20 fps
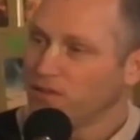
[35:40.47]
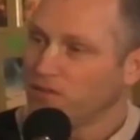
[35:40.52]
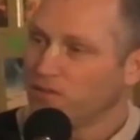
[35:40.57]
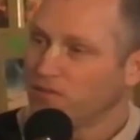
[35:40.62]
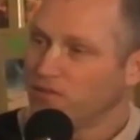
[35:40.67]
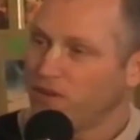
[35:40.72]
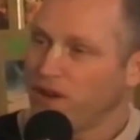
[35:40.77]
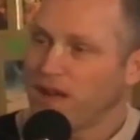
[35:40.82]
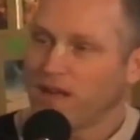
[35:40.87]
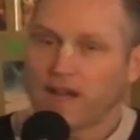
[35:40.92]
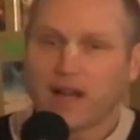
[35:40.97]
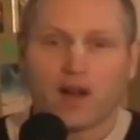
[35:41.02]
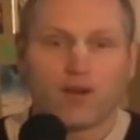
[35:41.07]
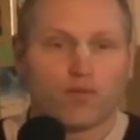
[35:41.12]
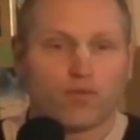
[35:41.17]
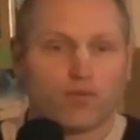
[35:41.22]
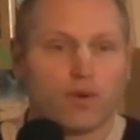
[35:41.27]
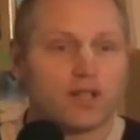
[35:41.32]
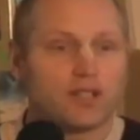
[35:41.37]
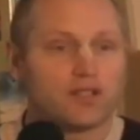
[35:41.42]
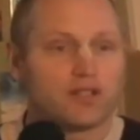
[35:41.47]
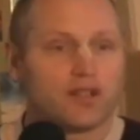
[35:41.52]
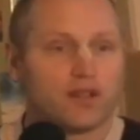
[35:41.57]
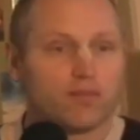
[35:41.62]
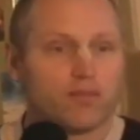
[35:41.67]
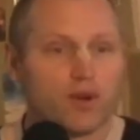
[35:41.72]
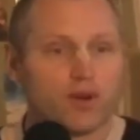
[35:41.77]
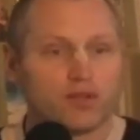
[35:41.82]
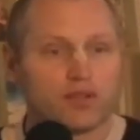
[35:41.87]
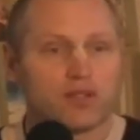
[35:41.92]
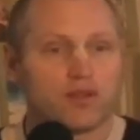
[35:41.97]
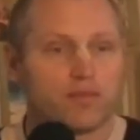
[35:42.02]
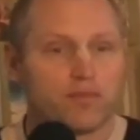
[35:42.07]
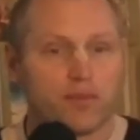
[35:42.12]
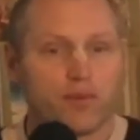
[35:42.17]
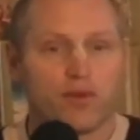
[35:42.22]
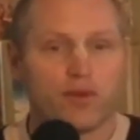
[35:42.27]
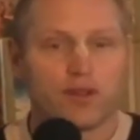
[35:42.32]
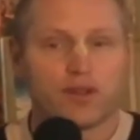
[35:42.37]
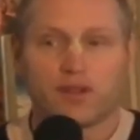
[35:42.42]
Find out what's the most
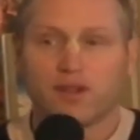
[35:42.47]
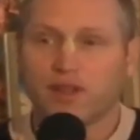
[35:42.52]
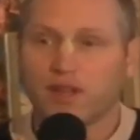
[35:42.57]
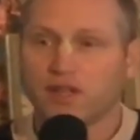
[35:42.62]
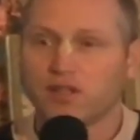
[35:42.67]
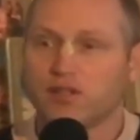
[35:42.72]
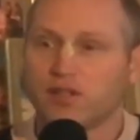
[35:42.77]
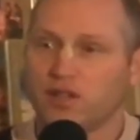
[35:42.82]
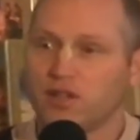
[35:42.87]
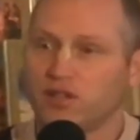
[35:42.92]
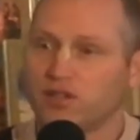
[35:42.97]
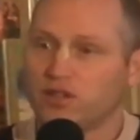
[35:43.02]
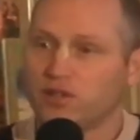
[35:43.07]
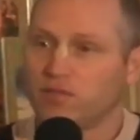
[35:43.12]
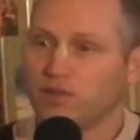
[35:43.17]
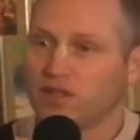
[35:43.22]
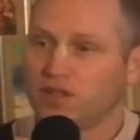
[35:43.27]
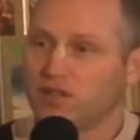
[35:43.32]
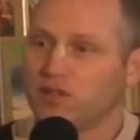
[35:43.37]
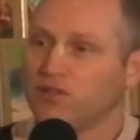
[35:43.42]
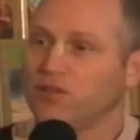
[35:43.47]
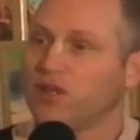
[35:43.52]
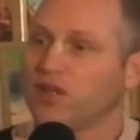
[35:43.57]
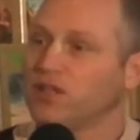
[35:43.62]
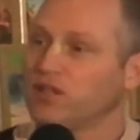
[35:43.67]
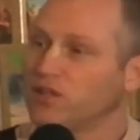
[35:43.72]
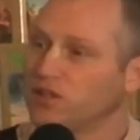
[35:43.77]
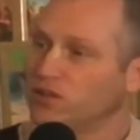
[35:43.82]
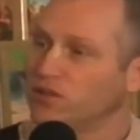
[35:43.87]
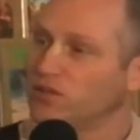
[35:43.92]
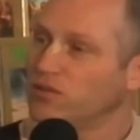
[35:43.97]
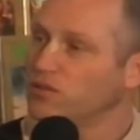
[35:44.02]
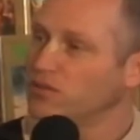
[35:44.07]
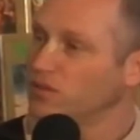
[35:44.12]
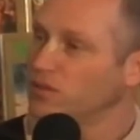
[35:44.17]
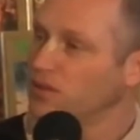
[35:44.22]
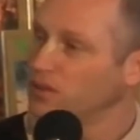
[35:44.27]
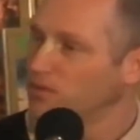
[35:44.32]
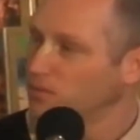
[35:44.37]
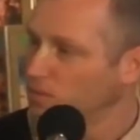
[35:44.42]
important things that you should be doing
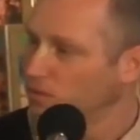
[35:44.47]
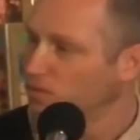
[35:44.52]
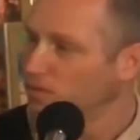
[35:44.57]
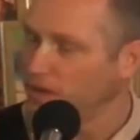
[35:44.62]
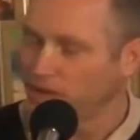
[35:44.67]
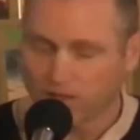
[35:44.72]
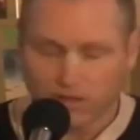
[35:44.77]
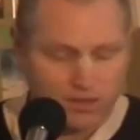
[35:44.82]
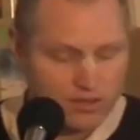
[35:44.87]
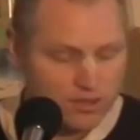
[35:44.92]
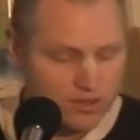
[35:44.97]
to perfect your